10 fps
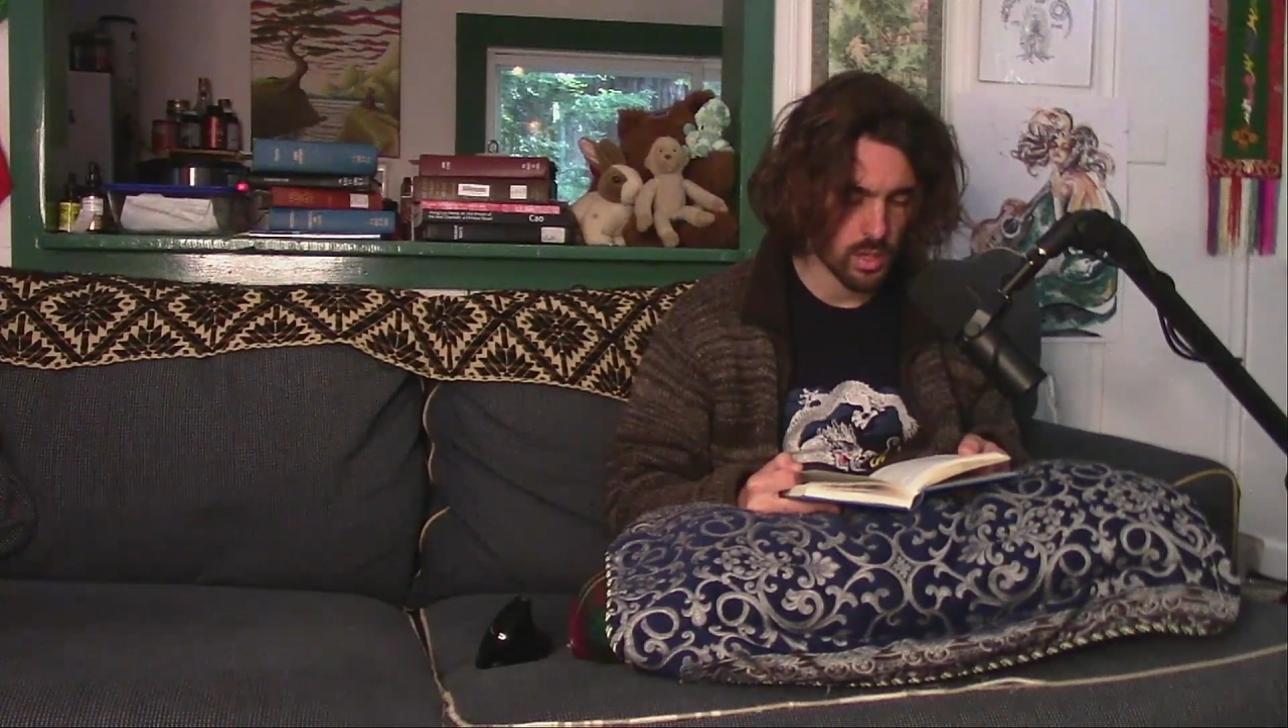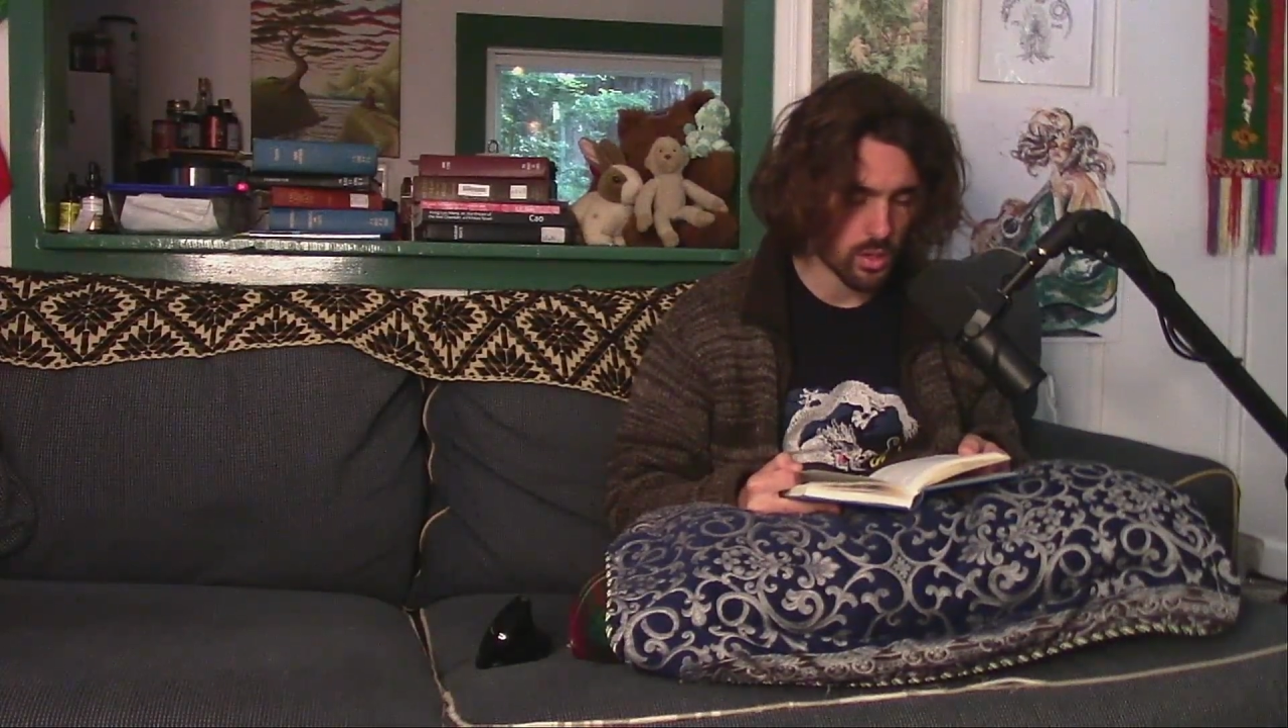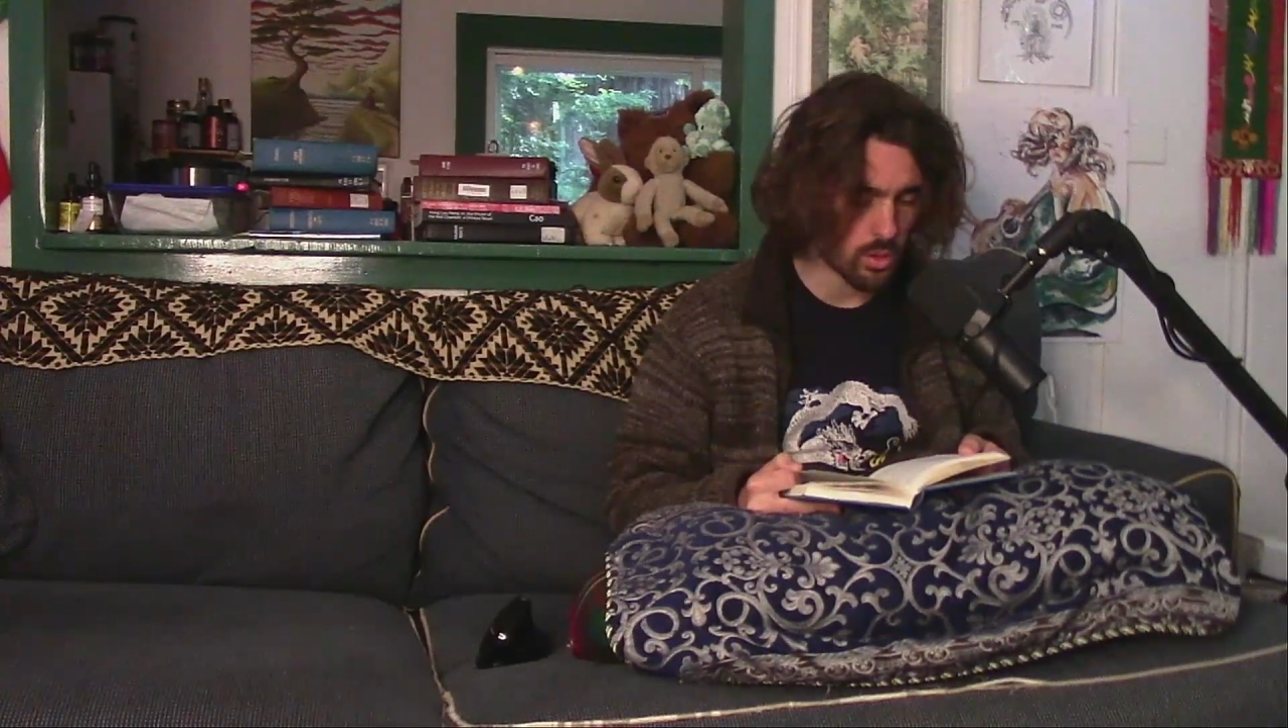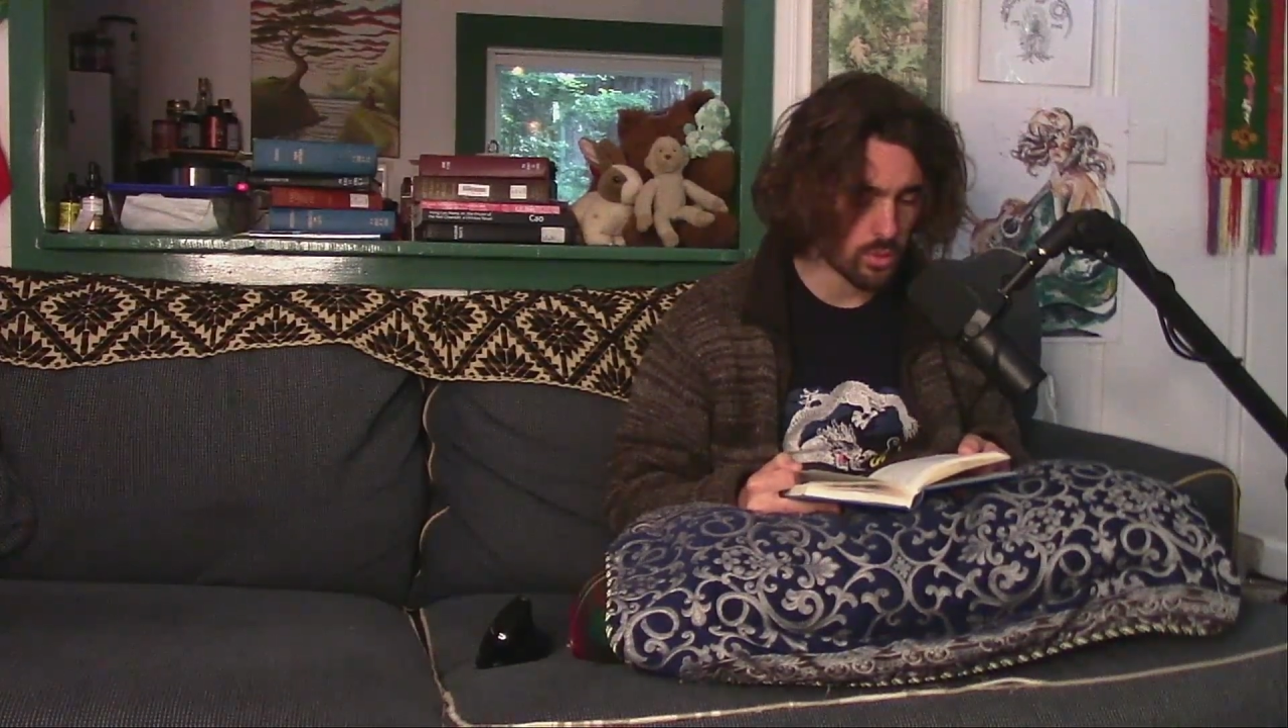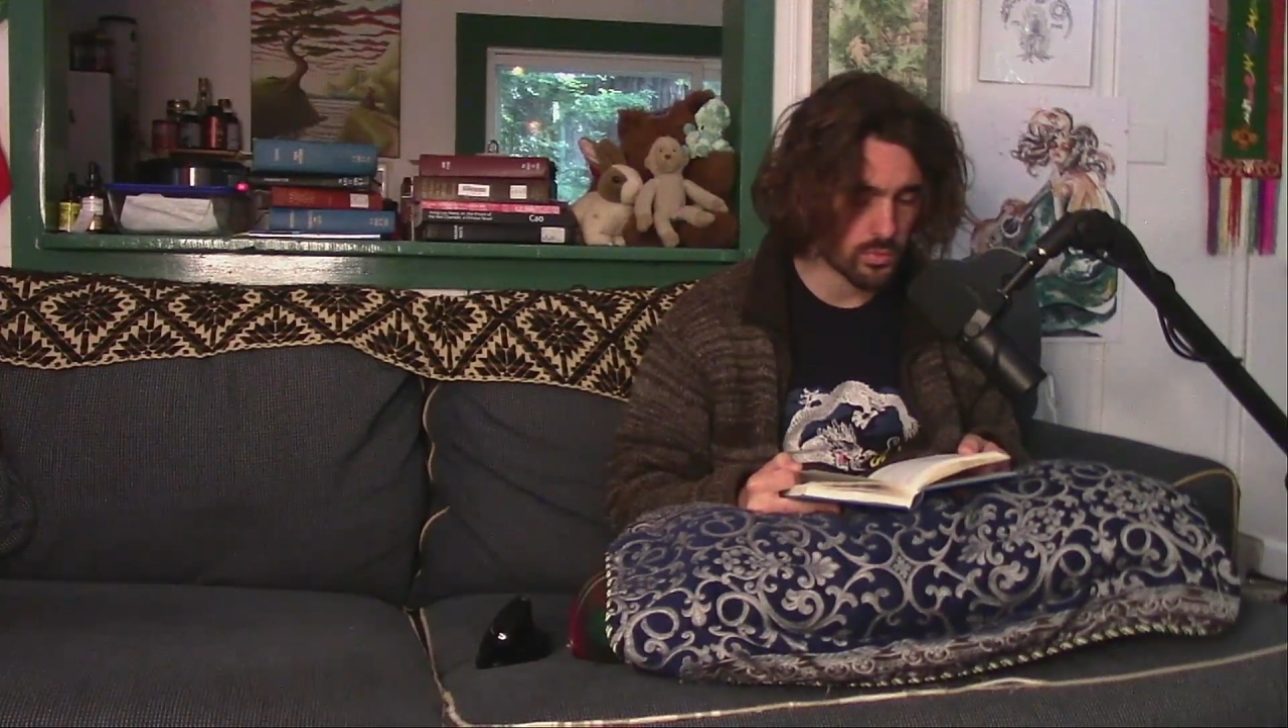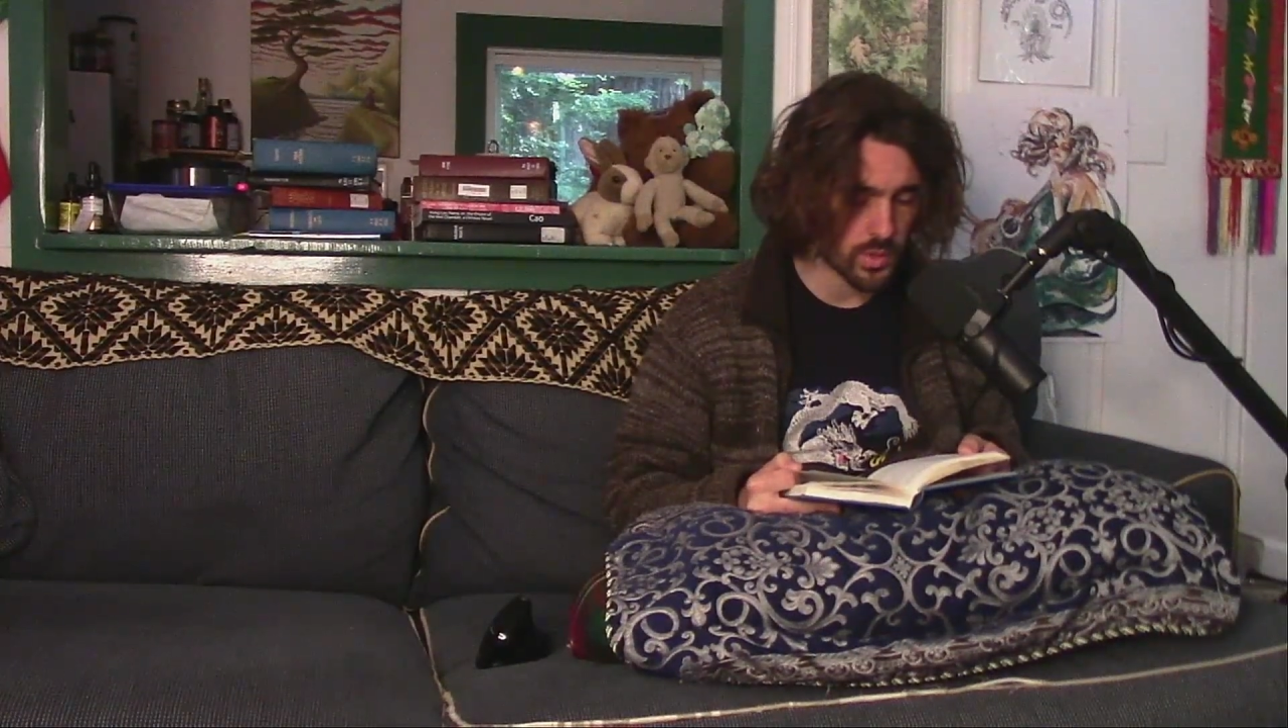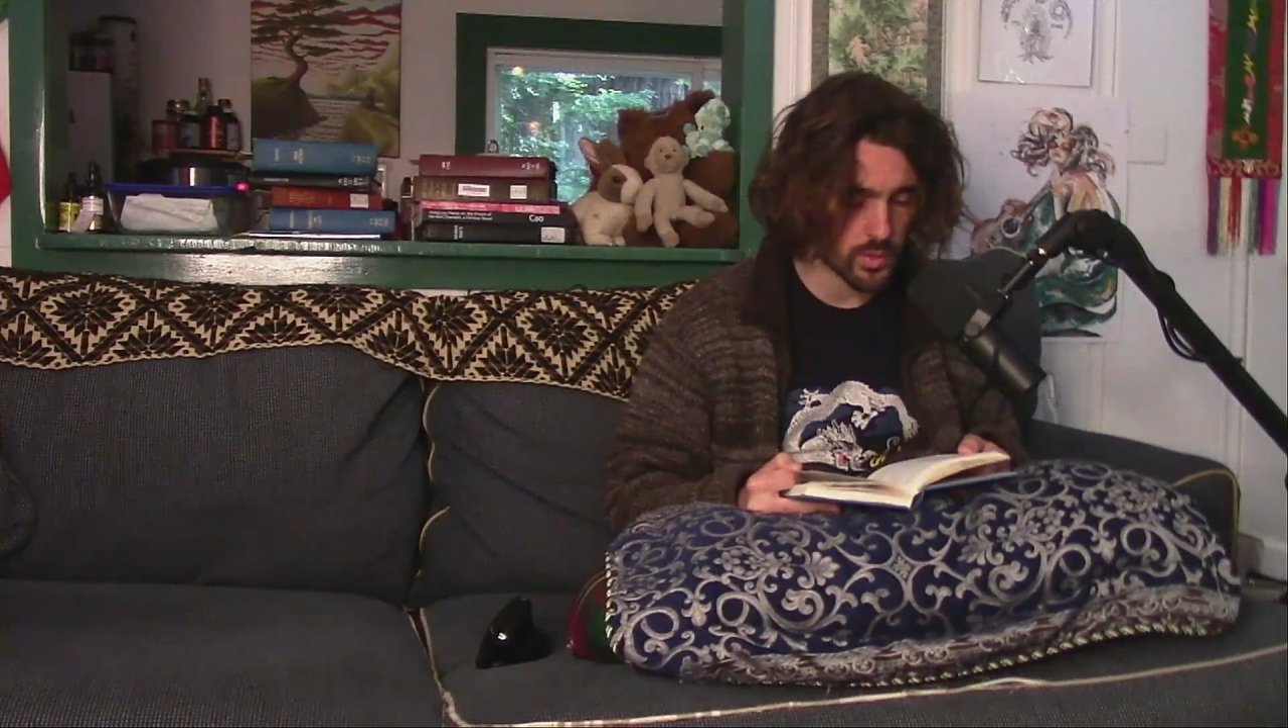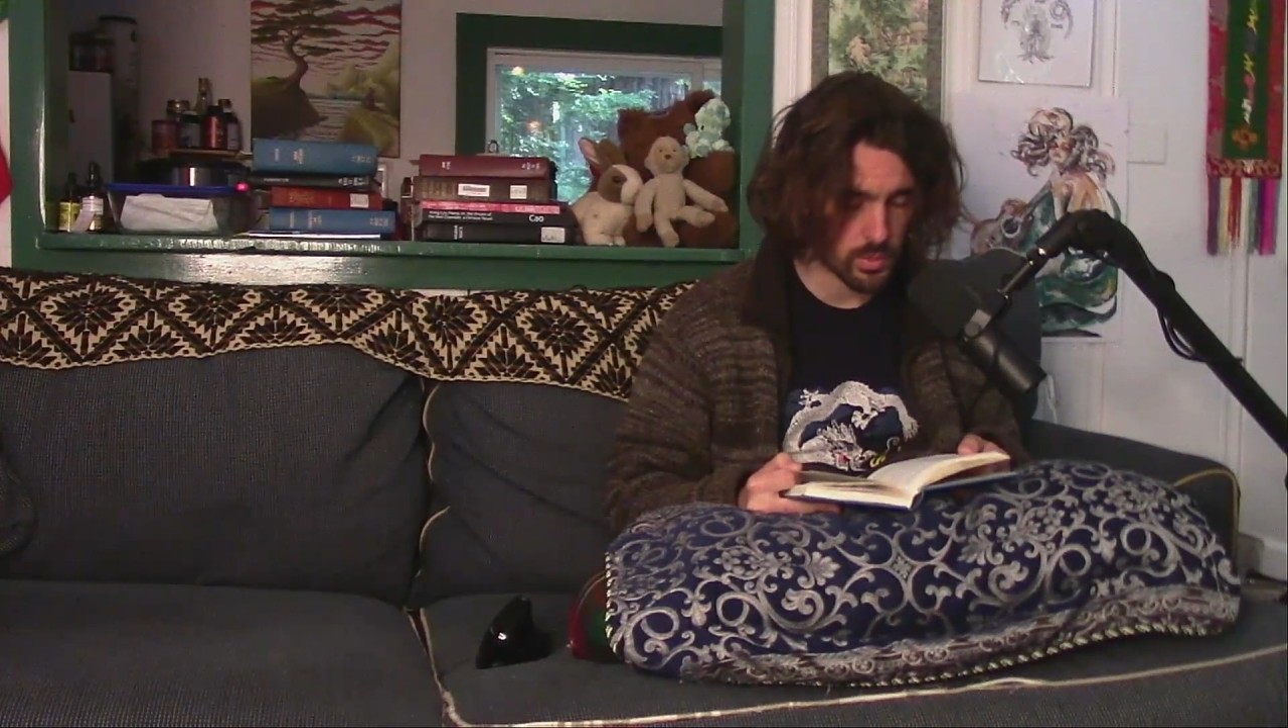all very